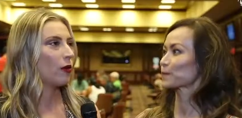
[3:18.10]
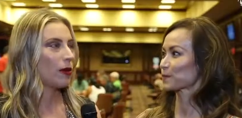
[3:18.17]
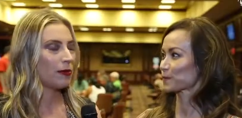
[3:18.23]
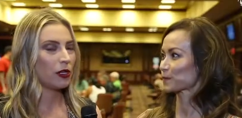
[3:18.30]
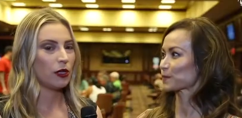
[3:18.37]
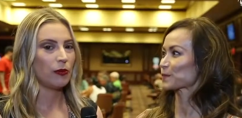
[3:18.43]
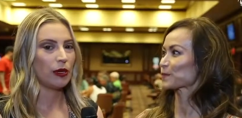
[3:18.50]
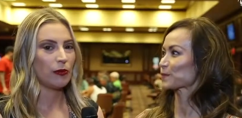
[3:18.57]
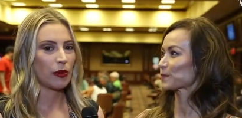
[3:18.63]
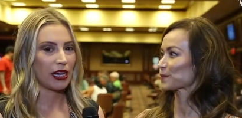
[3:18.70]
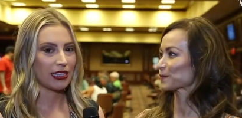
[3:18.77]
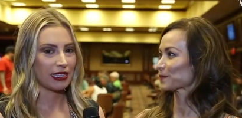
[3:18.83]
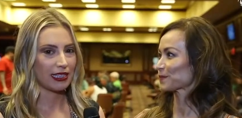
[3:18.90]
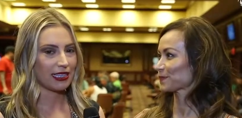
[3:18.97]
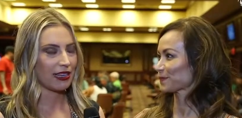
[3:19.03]
Speaker 1: women who win
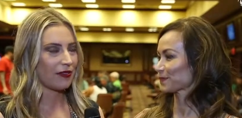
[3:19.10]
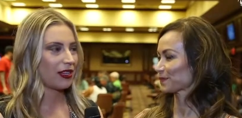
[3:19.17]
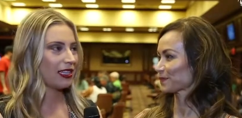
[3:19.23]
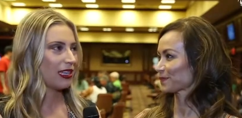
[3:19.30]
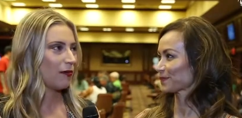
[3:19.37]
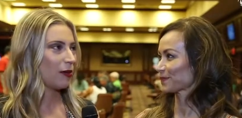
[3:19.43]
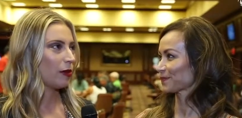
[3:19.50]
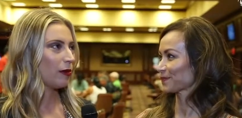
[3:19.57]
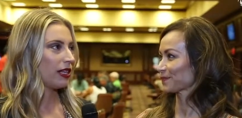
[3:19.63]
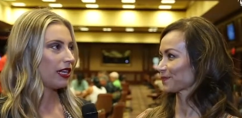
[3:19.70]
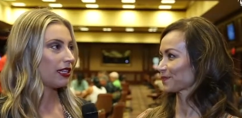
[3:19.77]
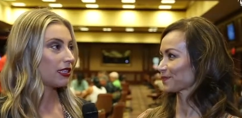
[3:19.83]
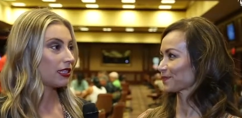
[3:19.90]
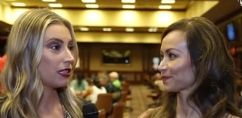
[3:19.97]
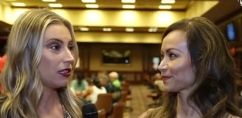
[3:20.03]
bracelets every summer, but
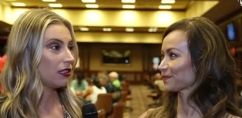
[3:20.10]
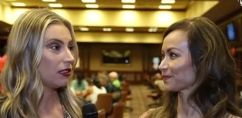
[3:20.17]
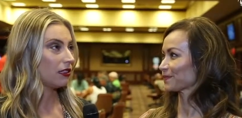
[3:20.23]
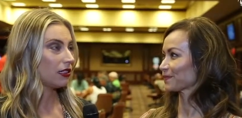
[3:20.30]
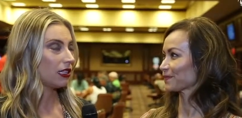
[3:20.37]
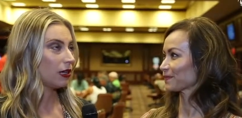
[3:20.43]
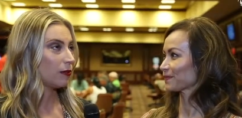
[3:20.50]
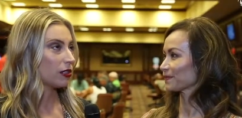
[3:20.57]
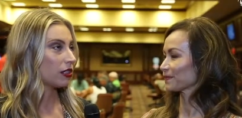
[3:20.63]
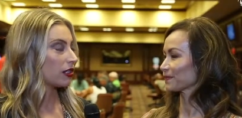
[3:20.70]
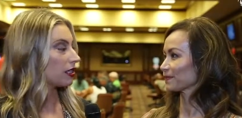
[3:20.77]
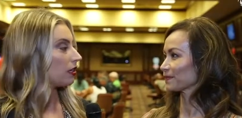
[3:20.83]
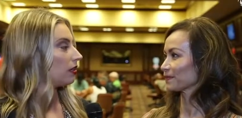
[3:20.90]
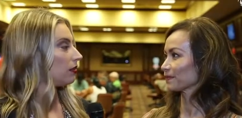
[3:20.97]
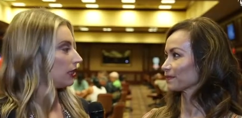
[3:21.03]
it's still, the numbers are
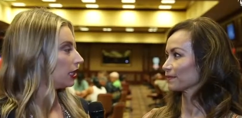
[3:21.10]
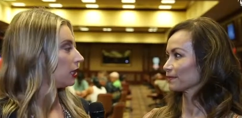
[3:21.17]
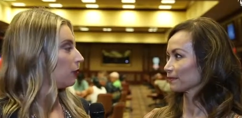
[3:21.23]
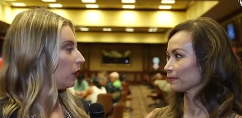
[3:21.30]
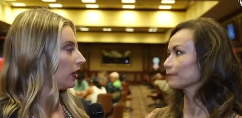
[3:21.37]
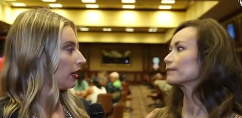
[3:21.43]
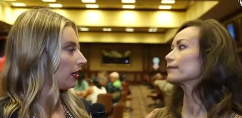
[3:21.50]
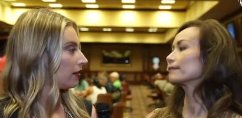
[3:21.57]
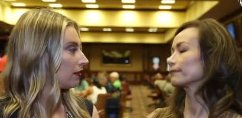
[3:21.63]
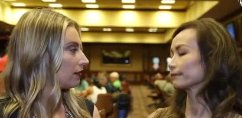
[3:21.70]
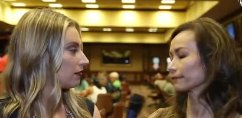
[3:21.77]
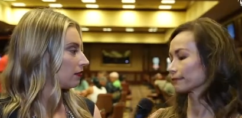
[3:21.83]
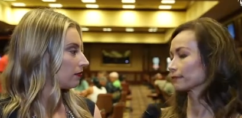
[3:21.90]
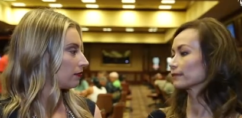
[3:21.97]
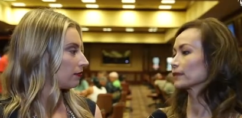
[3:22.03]
still disappointing.
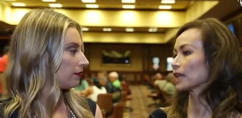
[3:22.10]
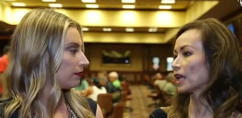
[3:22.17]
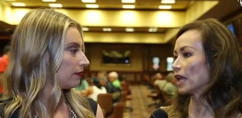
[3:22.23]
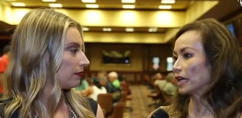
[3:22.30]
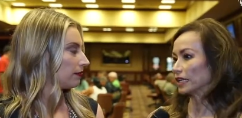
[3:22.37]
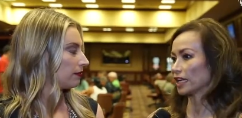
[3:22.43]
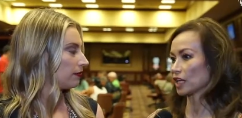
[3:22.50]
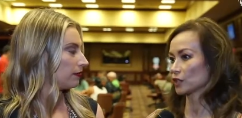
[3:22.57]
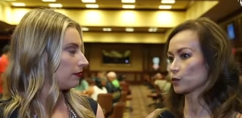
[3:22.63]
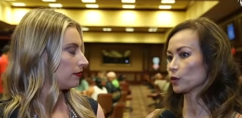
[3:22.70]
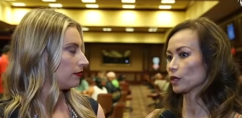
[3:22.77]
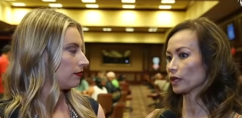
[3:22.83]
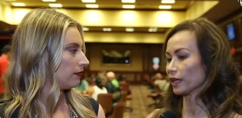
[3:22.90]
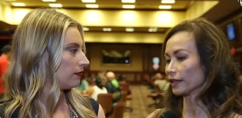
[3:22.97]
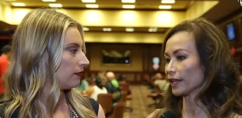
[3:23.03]
Speaker 2: Yes,
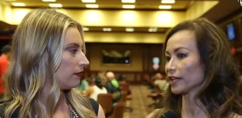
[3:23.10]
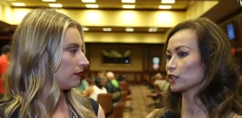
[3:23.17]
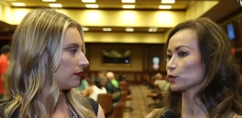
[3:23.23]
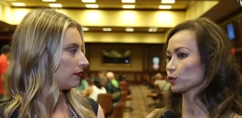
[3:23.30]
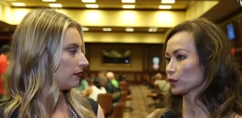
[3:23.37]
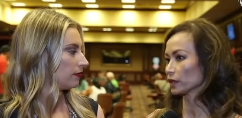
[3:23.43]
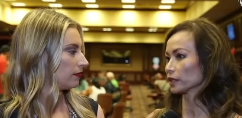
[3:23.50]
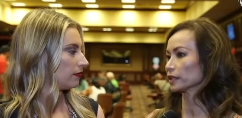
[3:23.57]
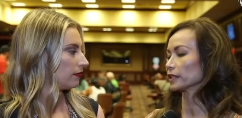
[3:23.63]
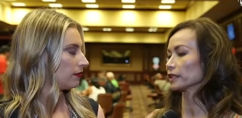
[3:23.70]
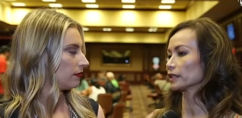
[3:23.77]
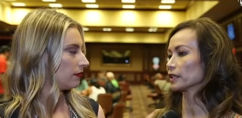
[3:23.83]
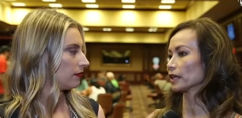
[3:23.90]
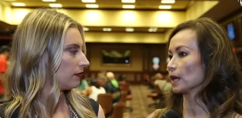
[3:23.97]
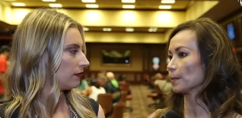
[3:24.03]
well, and that's really
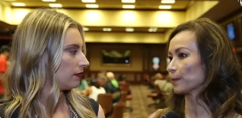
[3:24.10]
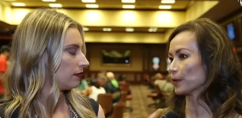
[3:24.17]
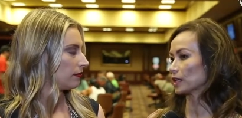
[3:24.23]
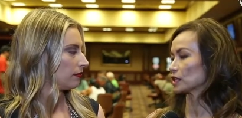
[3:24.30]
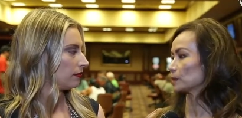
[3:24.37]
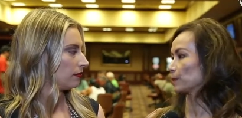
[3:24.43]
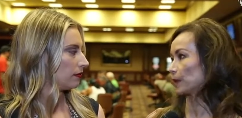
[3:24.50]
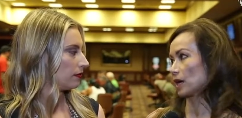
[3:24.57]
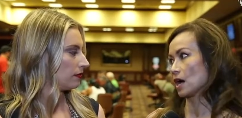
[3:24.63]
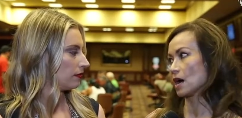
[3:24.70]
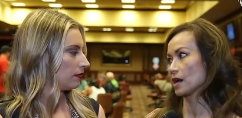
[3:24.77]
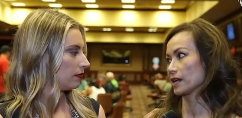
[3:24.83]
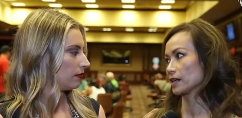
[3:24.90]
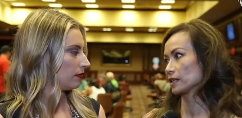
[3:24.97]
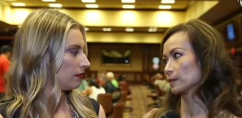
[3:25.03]
the impetus
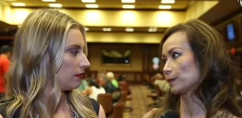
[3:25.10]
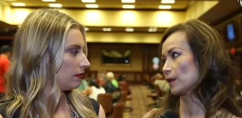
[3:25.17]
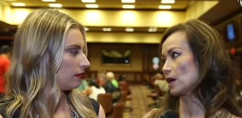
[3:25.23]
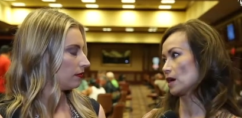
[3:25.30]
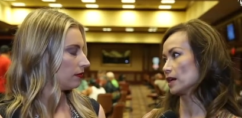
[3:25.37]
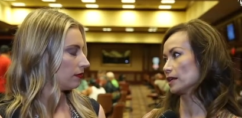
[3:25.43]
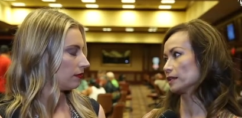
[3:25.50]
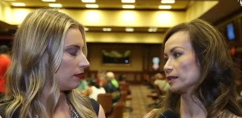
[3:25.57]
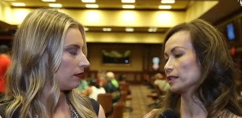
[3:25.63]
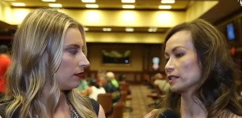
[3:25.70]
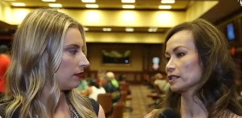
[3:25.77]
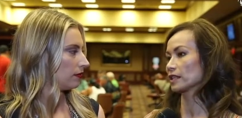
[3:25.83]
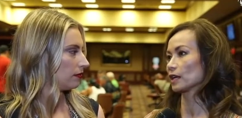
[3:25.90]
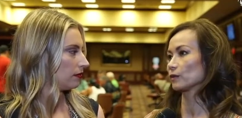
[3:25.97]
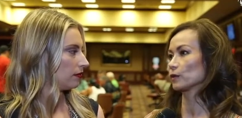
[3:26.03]
behind PLON,
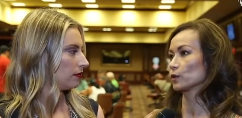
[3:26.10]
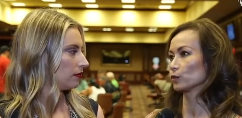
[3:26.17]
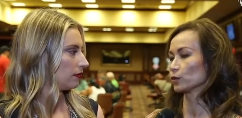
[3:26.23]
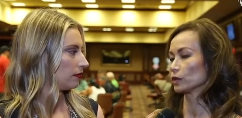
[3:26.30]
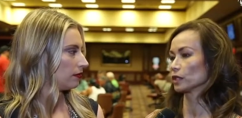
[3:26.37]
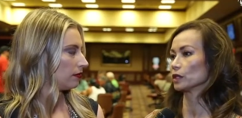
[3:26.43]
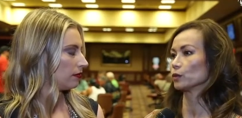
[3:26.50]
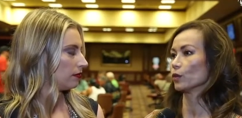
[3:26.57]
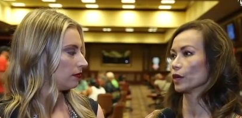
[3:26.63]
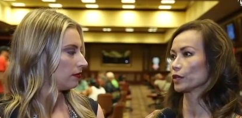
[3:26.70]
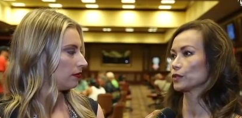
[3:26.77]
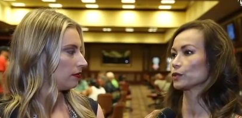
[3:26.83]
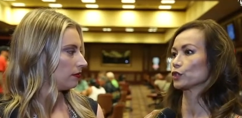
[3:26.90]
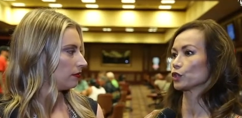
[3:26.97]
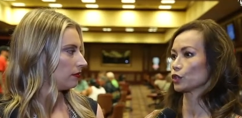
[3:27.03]
is that we really
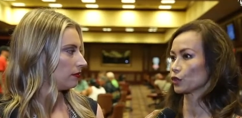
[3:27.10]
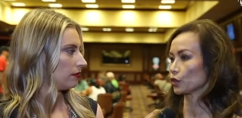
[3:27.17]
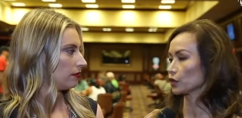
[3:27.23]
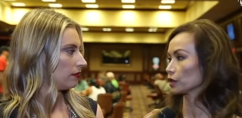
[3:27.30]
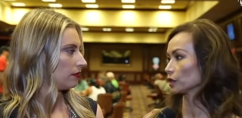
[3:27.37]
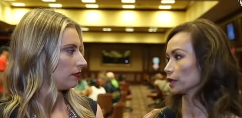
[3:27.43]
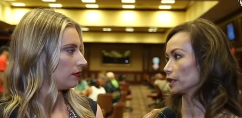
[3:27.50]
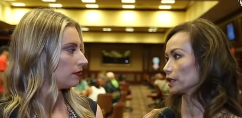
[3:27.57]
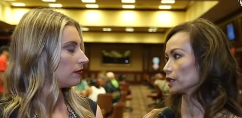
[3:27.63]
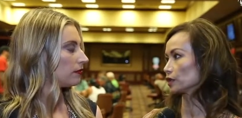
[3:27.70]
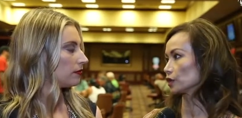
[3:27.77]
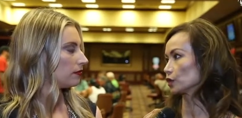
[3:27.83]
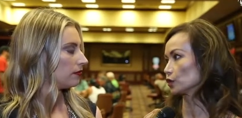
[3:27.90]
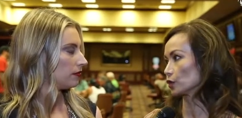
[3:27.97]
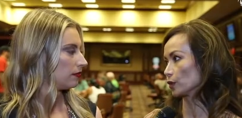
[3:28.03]
want to encourage ladies
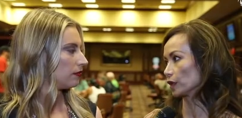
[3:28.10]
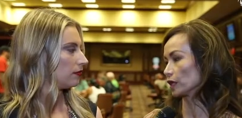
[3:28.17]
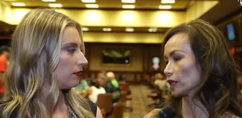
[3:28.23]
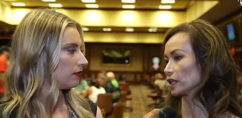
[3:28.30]
to join